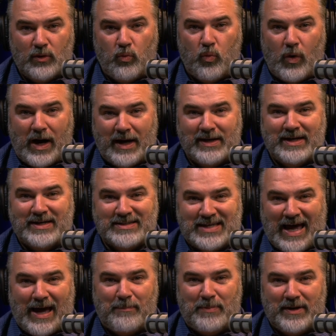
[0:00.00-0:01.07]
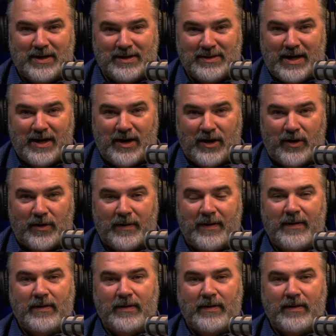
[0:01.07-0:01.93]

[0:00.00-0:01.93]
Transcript: What is happening there?